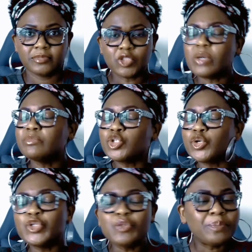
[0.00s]
So I'm
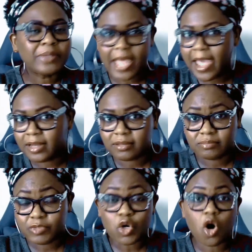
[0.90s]
sure you plan,
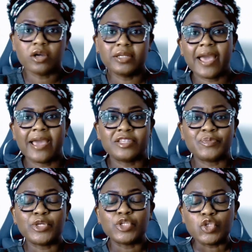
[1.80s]
you organize,
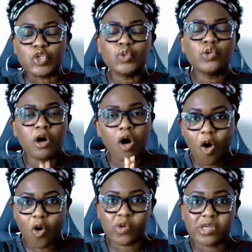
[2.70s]
but you are
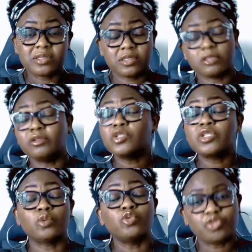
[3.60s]
always still
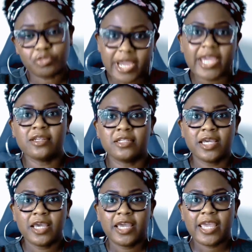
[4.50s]
so drained.
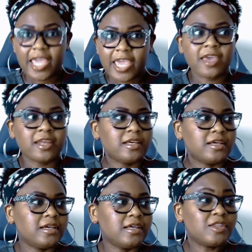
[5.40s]
And
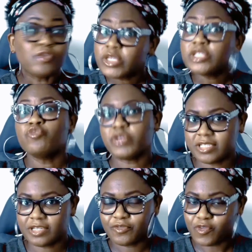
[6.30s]
there is a
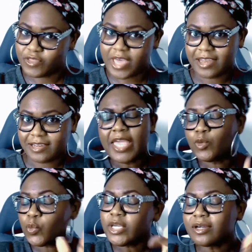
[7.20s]
reason for that.
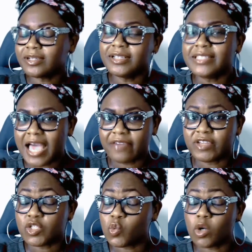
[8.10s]
And we are going to dive
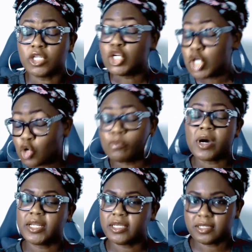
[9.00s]
into what
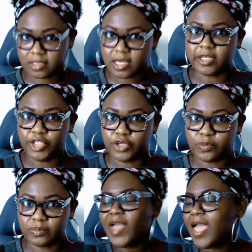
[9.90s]
nobody is telling you.
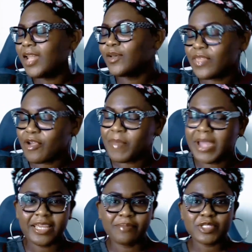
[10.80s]
Hello there,
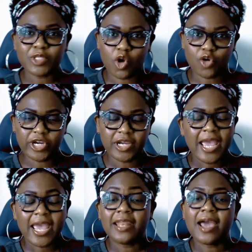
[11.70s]
my name is Laura,
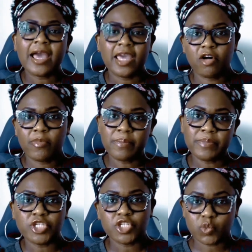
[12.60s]
and I help
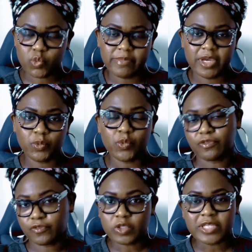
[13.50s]
ambitious women with
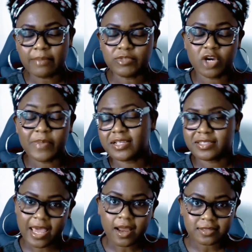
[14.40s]
a full-time job and a
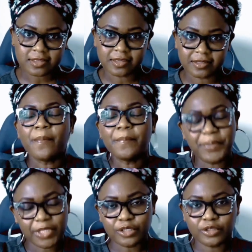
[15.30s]
side hustle
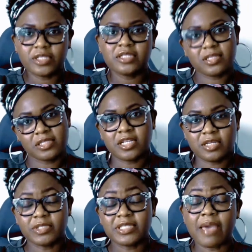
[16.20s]
build a
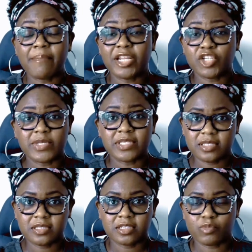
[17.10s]
sustainable time management
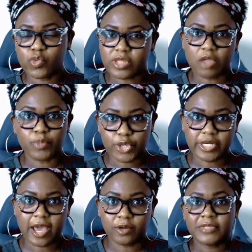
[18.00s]
system without
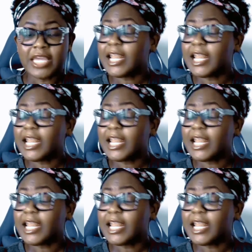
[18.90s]
burning out.